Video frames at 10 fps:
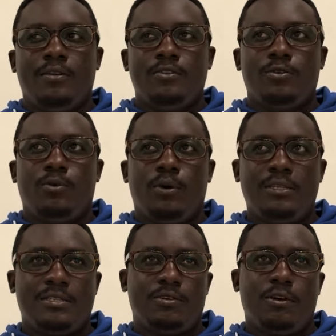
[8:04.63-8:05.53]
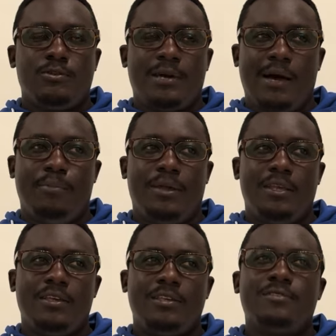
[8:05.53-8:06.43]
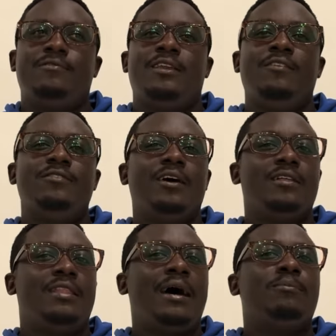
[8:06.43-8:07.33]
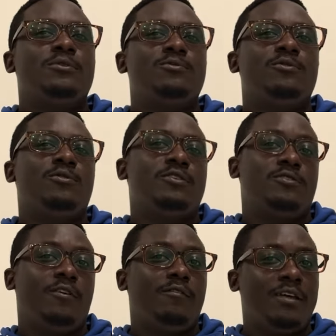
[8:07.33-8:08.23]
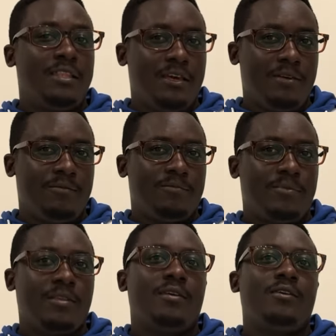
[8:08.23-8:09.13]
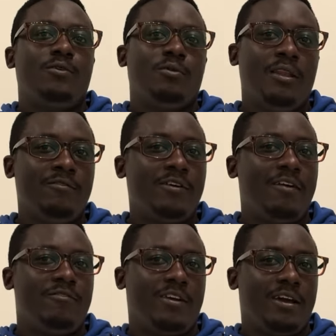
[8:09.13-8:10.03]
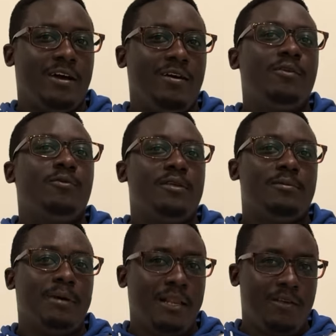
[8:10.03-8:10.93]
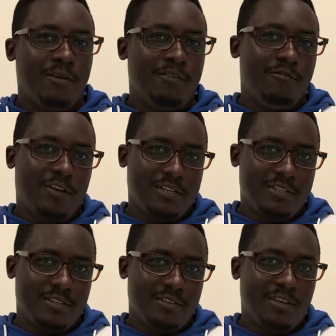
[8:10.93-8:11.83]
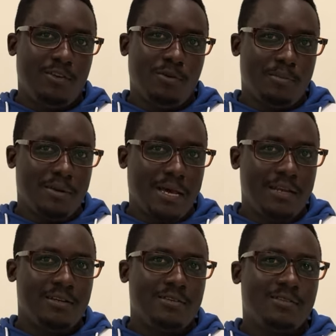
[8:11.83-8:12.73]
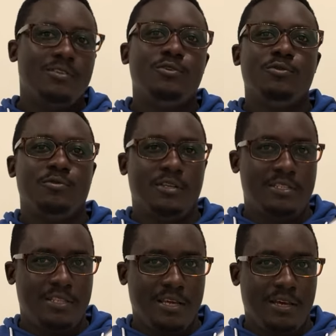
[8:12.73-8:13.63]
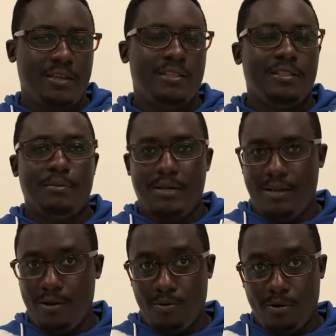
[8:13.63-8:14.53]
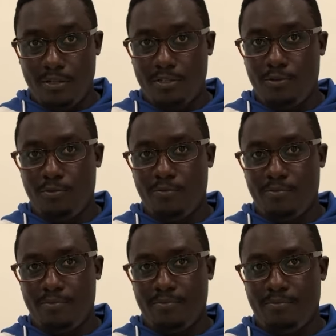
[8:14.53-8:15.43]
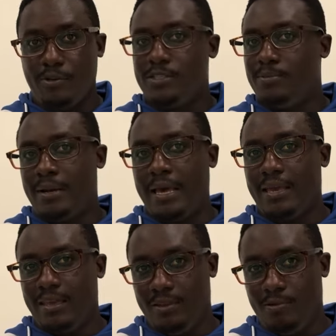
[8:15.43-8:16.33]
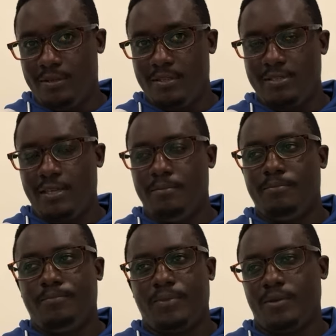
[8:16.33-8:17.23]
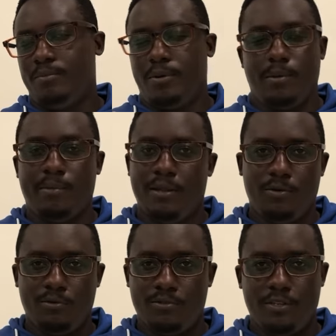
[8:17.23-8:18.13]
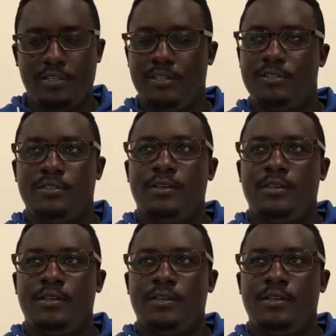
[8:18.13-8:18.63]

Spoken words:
So what is going to happen is, even if that mosquito is over there, you leave Africa with malaria infection in your blood, you reach there, the malaria will continue multiplying in your system. Probably you treat it.